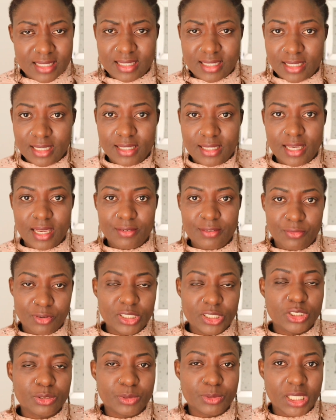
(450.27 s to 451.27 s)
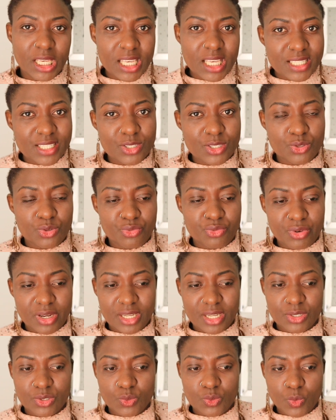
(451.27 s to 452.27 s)
stated, for it to be easy to
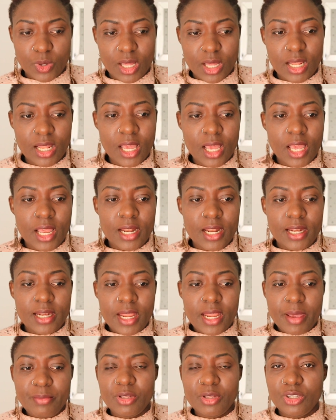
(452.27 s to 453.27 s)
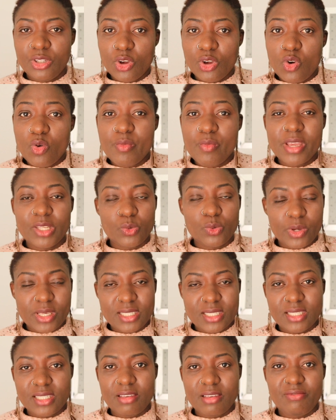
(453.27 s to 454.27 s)
read as well. Name the document
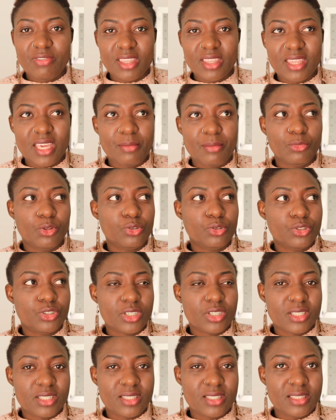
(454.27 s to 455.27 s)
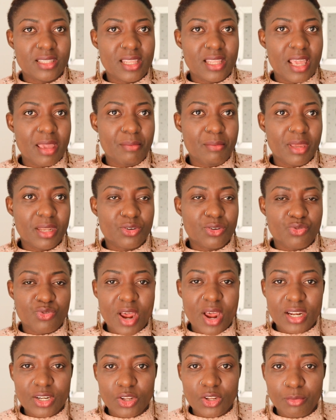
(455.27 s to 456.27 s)
when saving them. Don't just name it
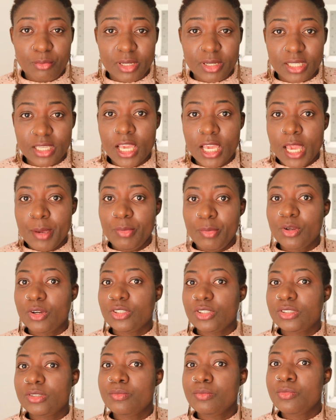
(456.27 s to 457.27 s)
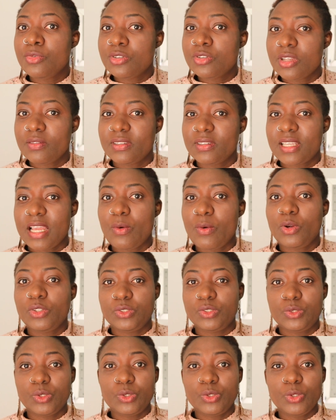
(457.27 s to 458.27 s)
randomly, because most of the time
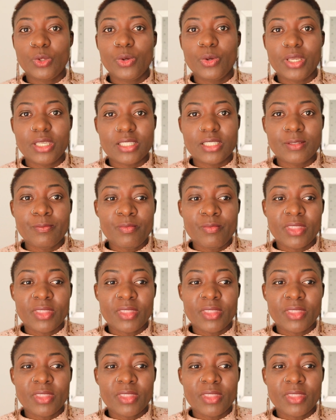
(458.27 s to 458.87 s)
what you don't know is